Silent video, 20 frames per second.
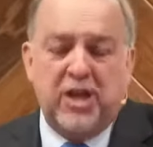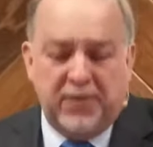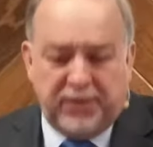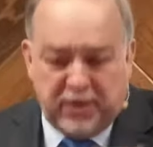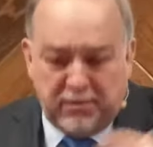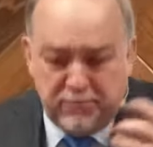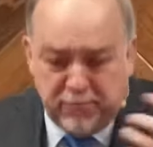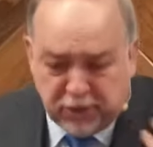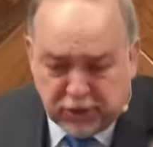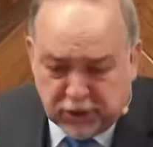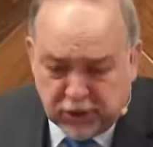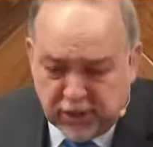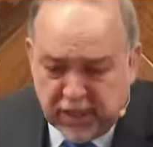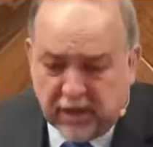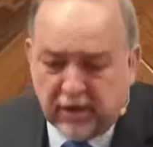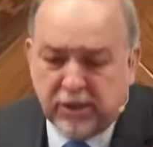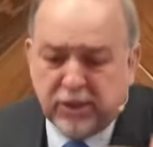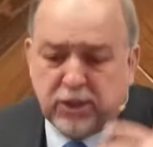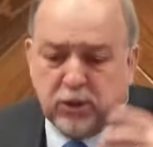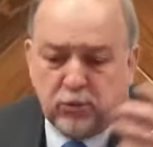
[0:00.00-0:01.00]
the
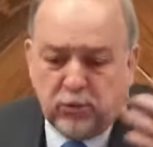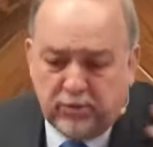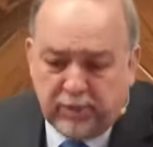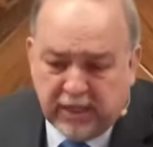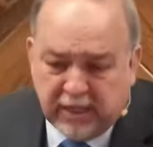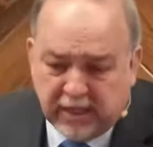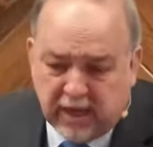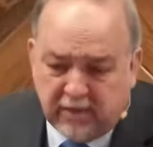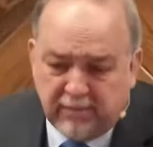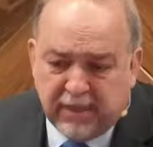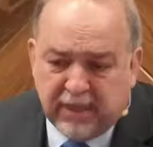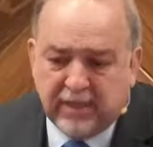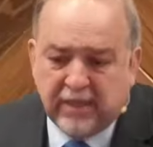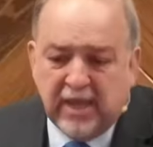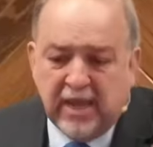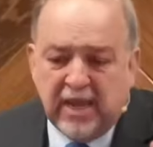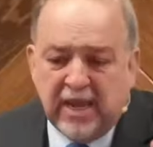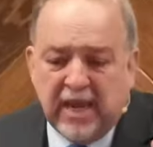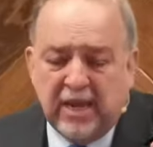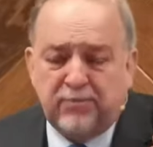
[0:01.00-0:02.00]
missionaries who would be coming
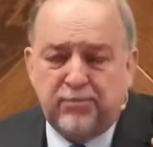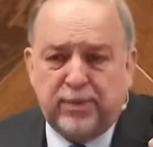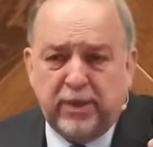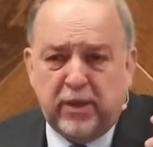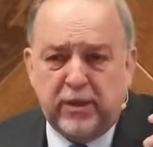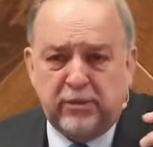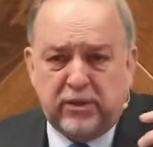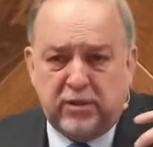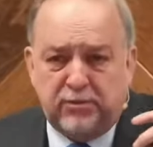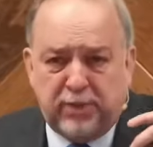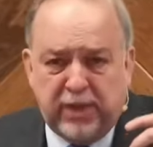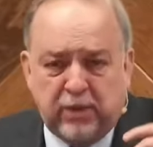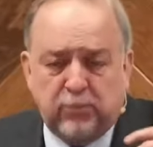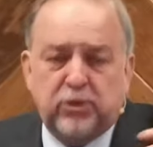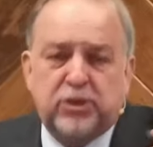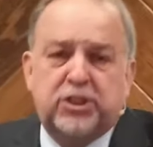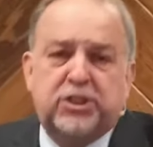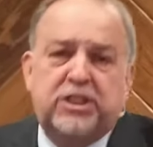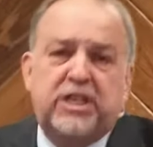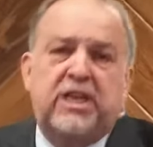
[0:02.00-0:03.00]
and, and to be
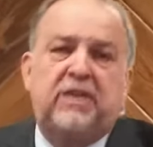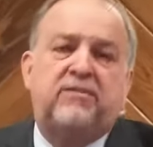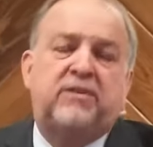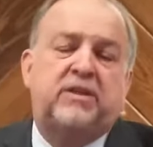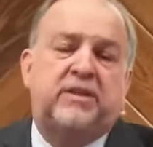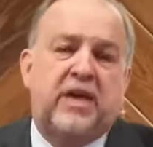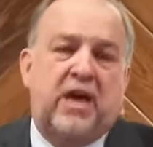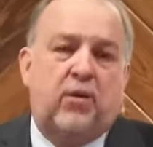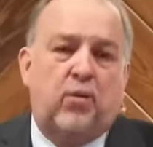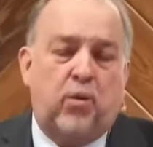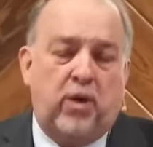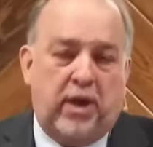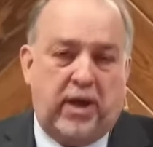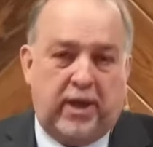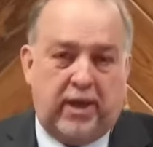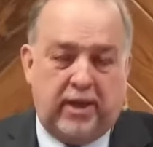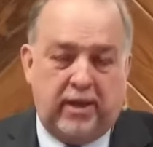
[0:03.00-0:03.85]
received in that way.